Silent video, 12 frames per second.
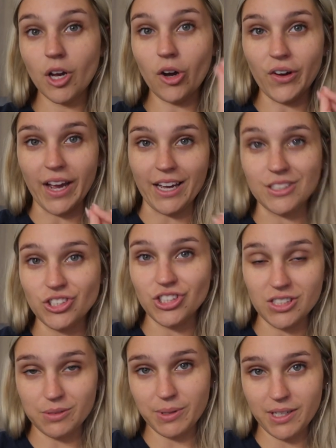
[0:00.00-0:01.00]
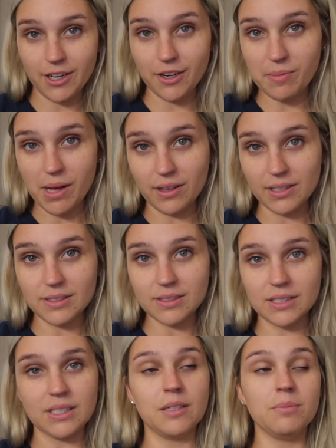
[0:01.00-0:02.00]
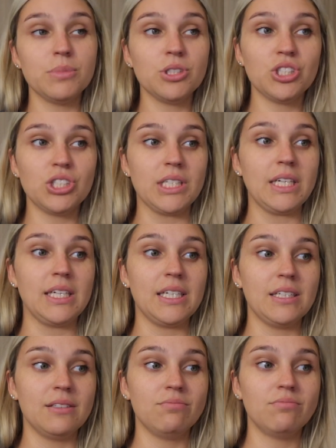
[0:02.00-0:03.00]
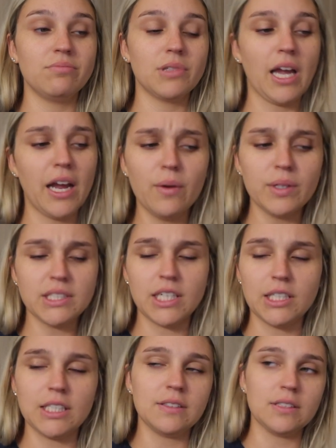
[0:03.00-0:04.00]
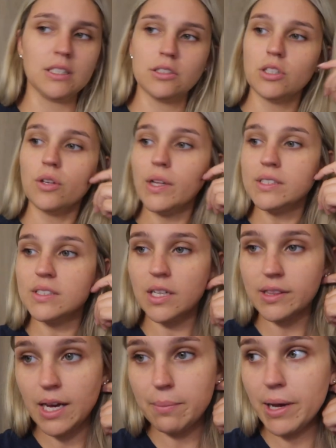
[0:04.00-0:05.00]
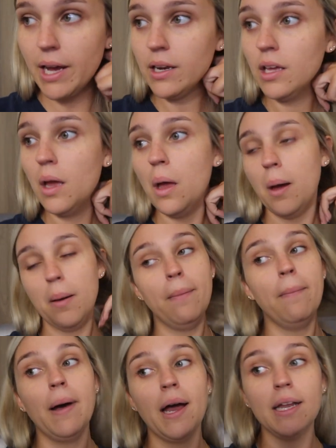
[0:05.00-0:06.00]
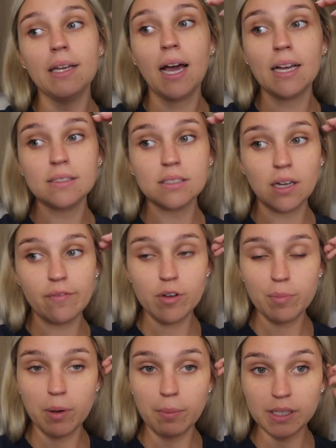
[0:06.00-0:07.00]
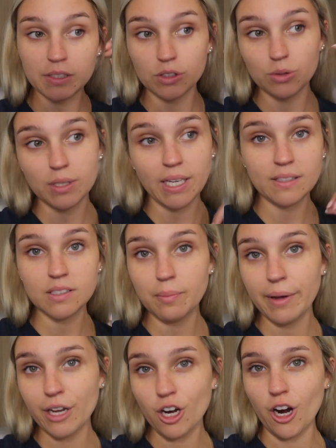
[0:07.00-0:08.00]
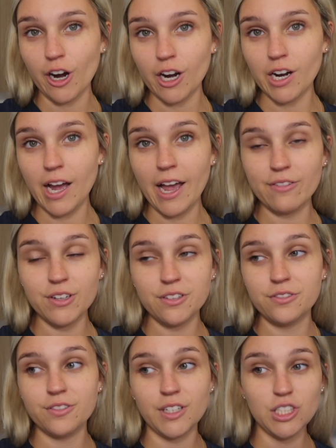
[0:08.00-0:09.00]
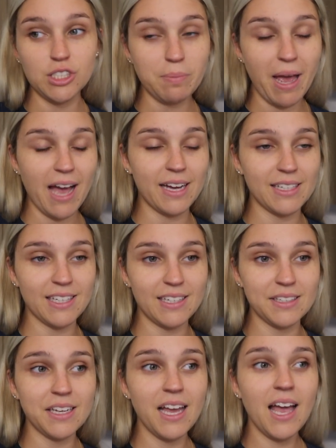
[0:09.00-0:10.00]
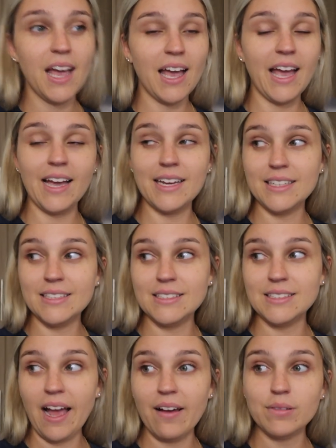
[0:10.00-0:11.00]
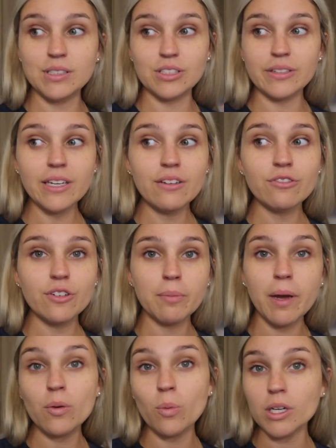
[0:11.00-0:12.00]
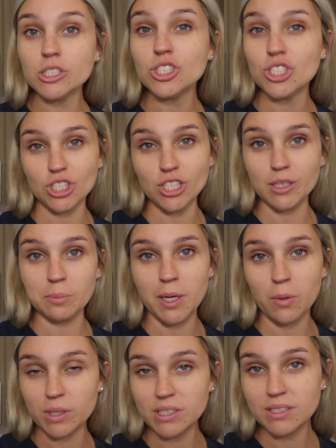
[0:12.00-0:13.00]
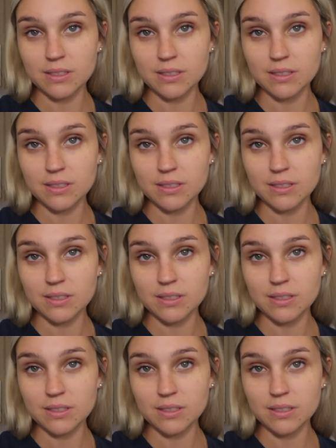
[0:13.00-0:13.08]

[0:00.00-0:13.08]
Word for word: Okay, I just put Arabella to sleep. She kind of went down easy, so that's not that bad. But I still have to put my suitcase in my car. I have to finish packing. And I was looking for my one shirt, my one